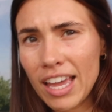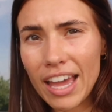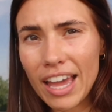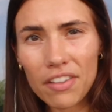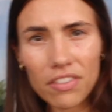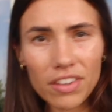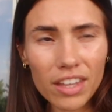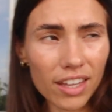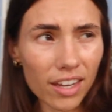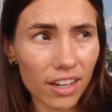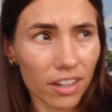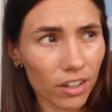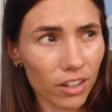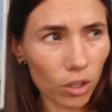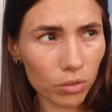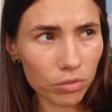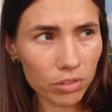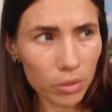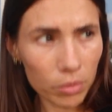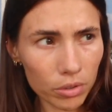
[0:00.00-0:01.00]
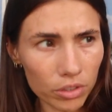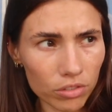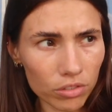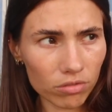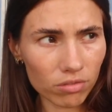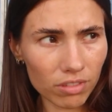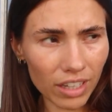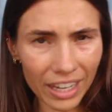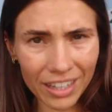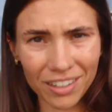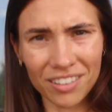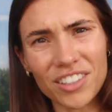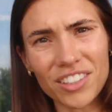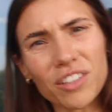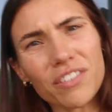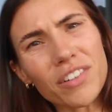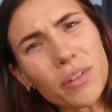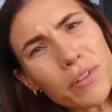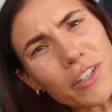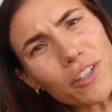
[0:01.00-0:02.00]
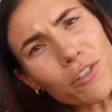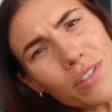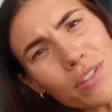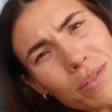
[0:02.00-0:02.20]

And then hopefully I don't know if I want to do